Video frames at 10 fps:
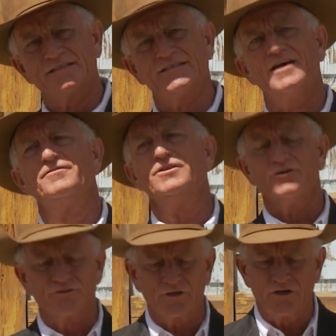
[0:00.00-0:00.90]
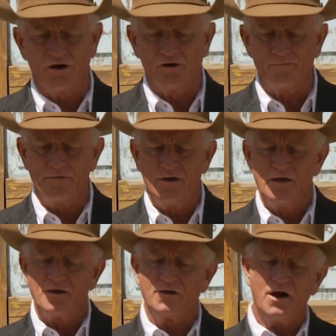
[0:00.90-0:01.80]
seven years ago,
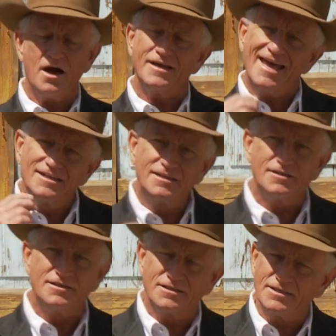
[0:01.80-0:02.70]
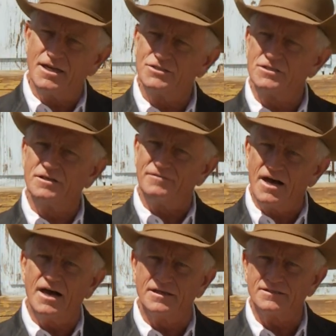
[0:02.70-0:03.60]
God had to get the attention of
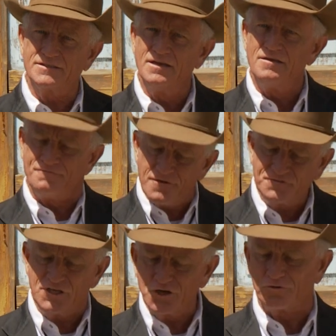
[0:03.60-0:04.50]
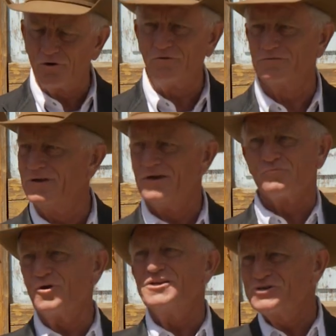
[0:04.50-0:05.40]
us, 50 year old
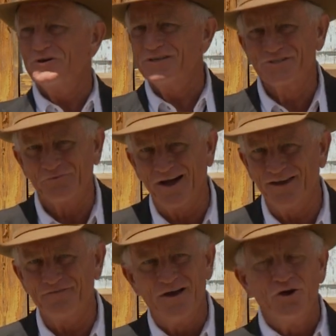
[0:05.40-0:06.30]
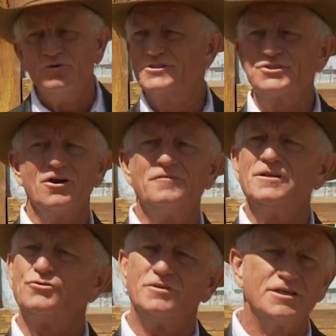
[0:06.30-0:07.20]
preacher and his wife who'd served
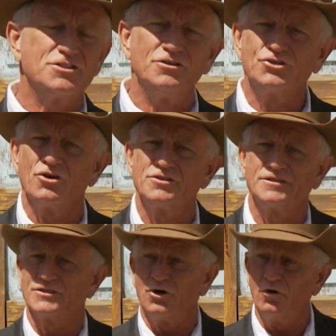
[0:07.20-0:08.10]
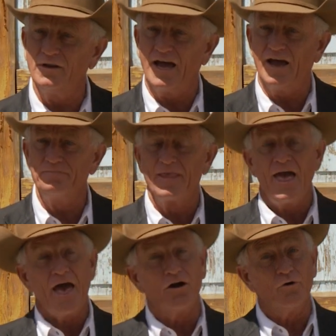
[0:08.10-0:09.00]
in traditional churches his whole life, had